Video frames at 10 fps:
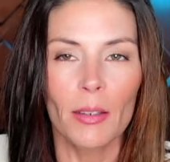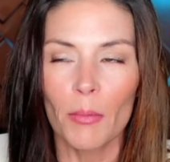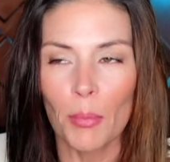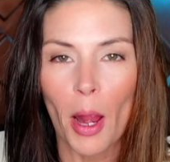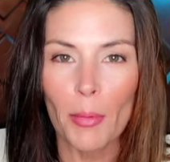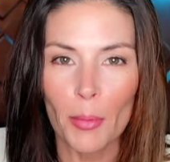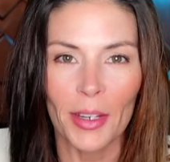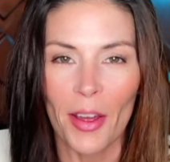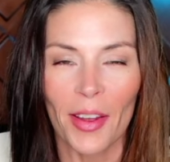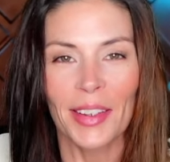Probably
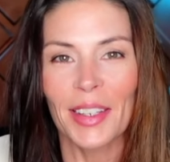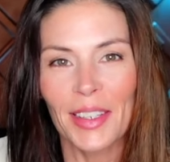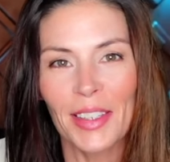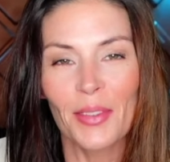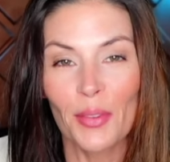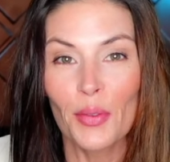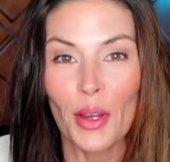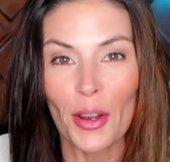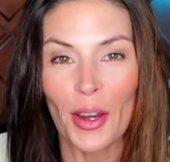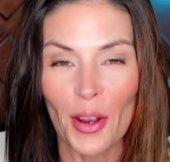not. It's
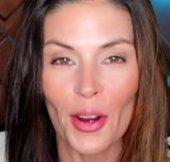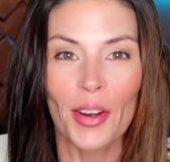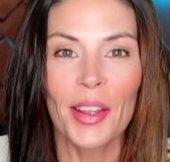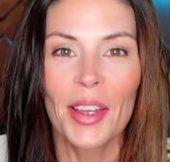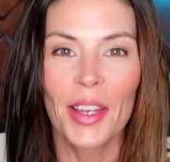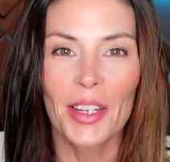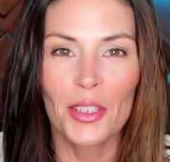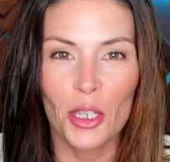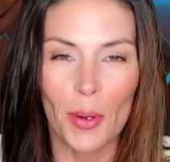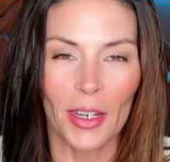very hard
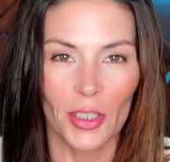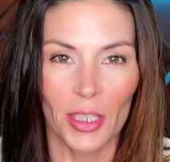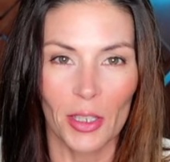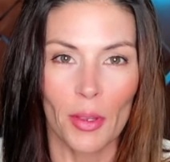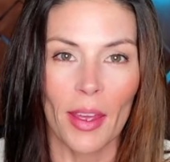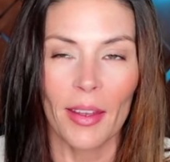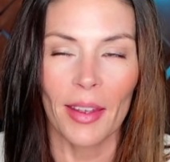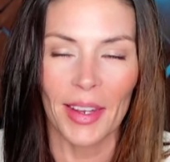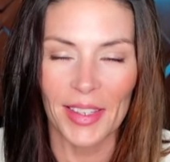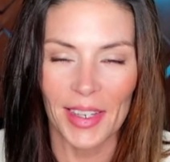to actually do that.
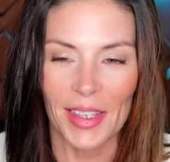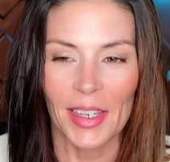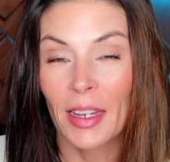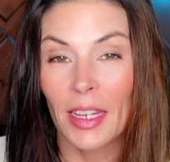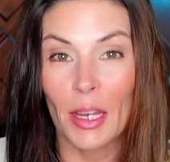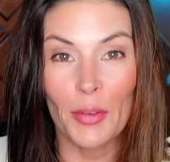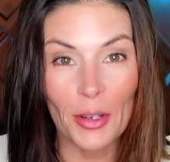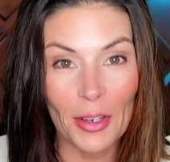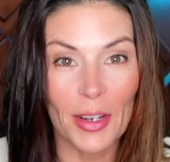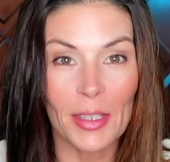As I said, if you're
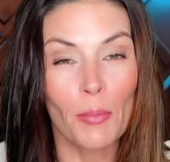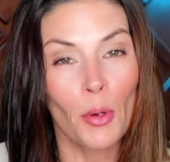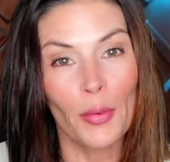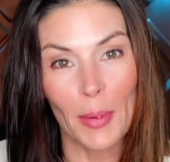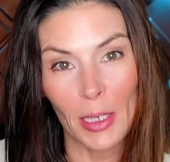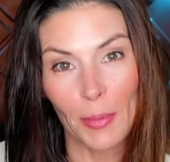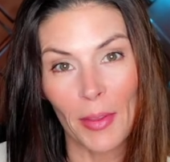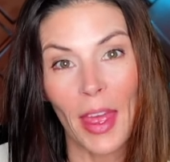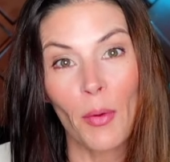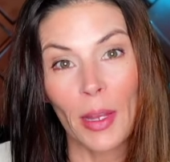interested in more information about
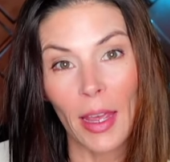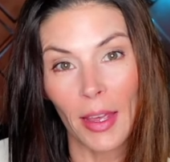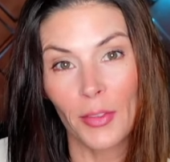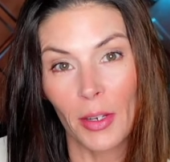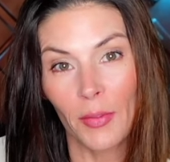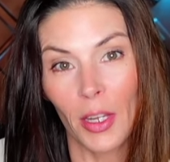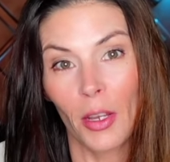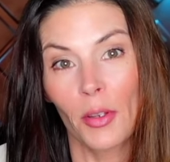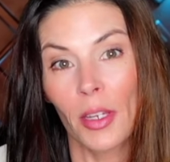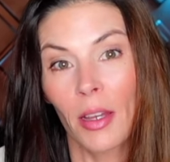that, we have done
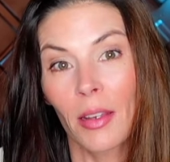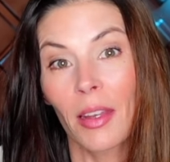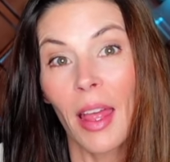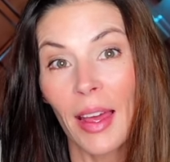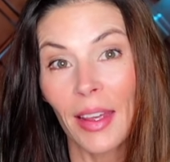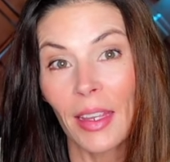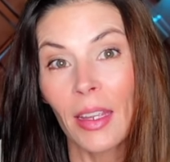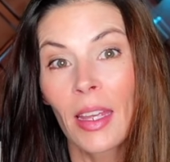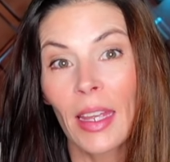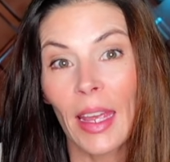videos on lie
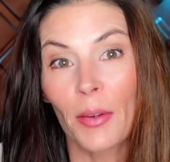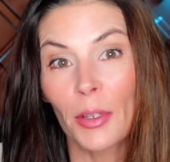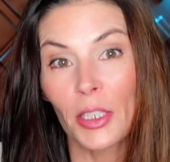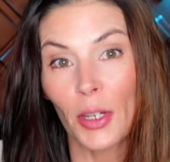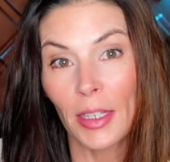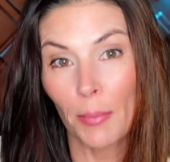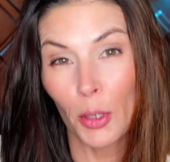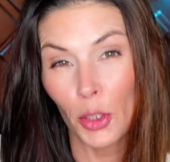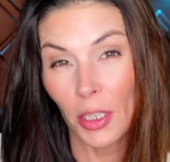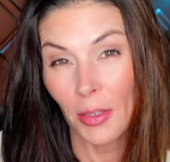and really trying to
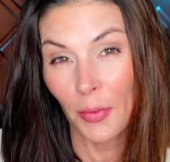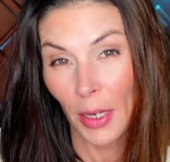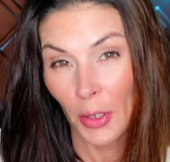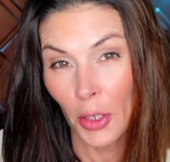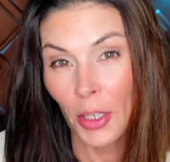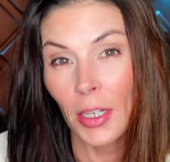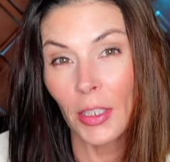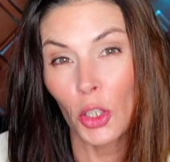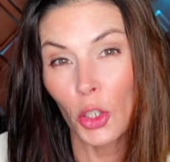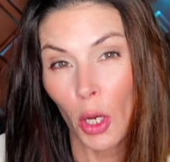push it to failure
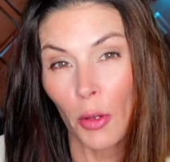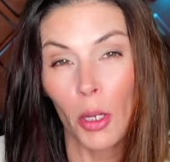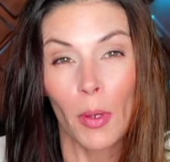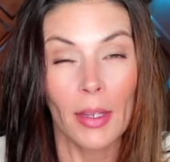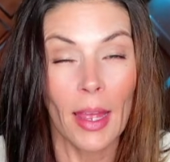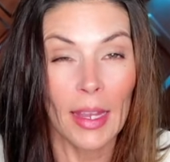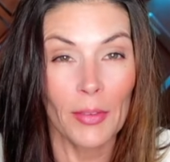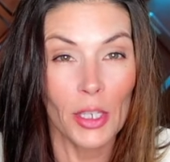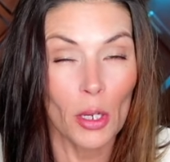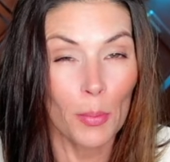to show you what lie
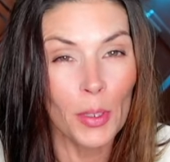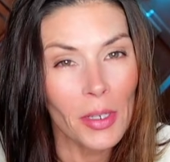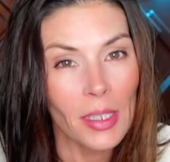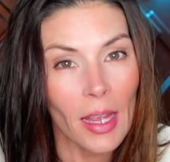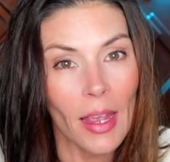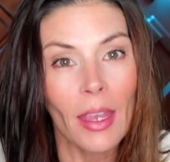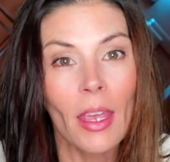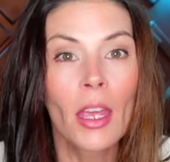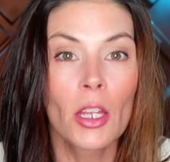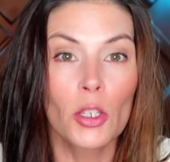heavy soap looks like,
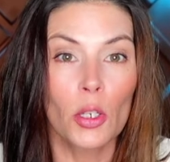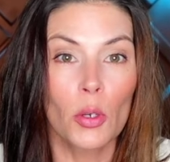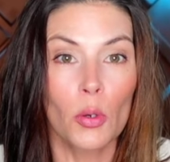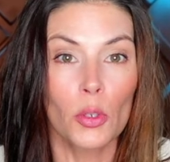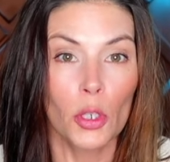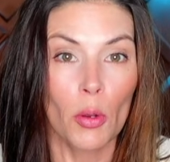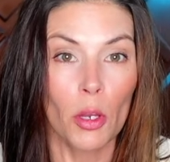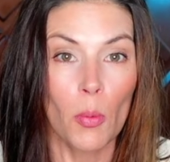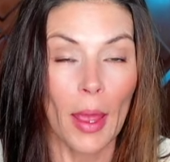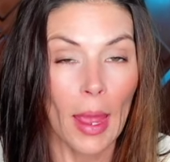to show
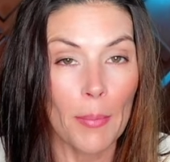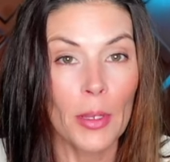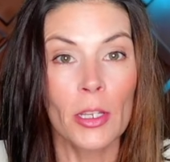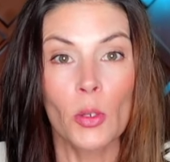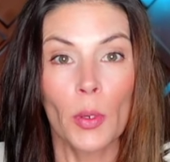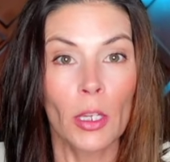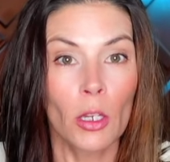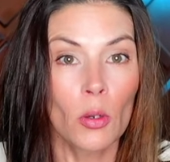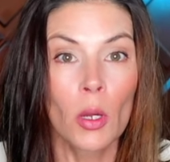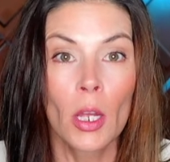you what happens when
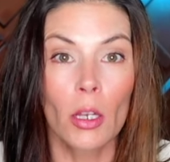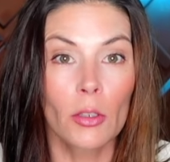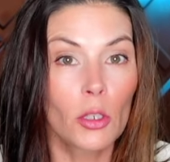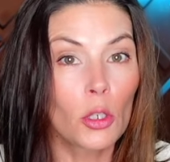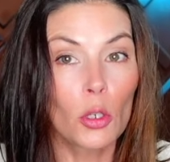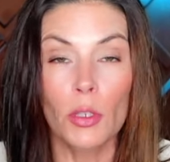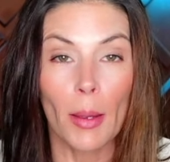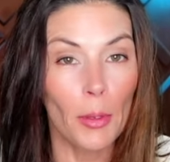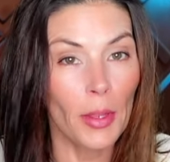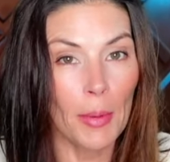you do
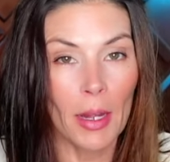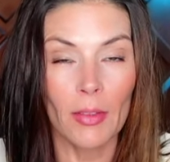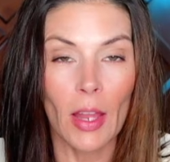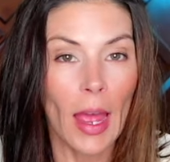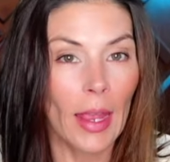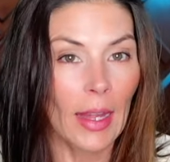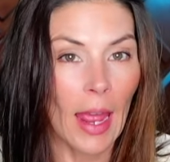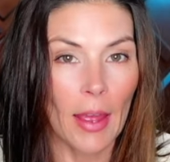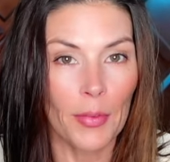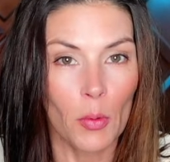double the amount of lie and
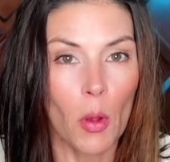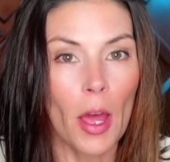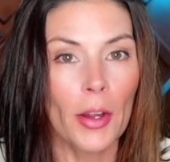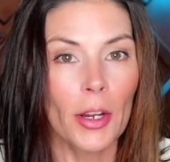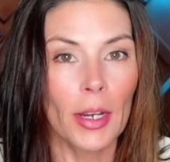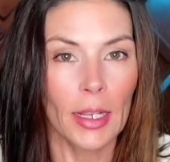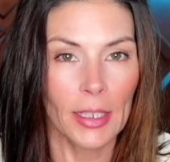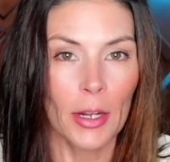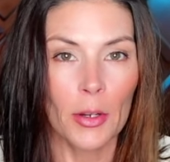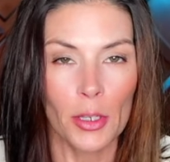half the water, et
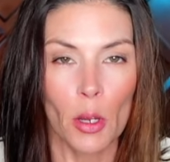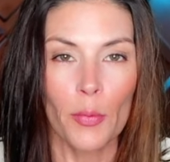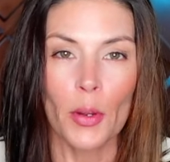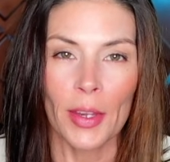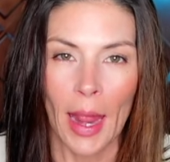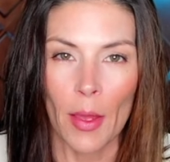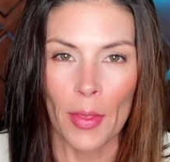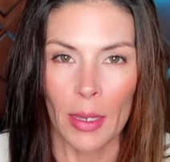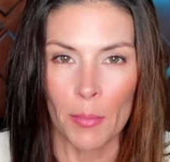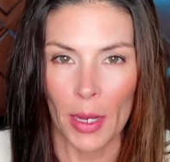cetera, and so forth, and how
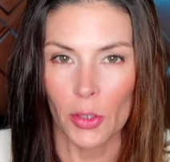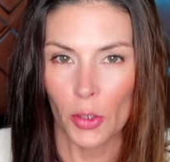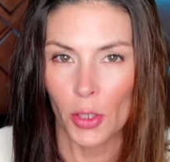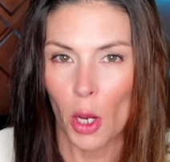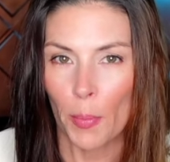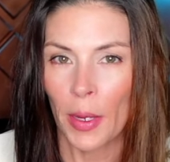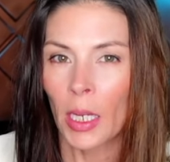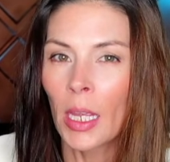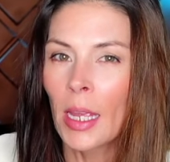that impacts your soaping.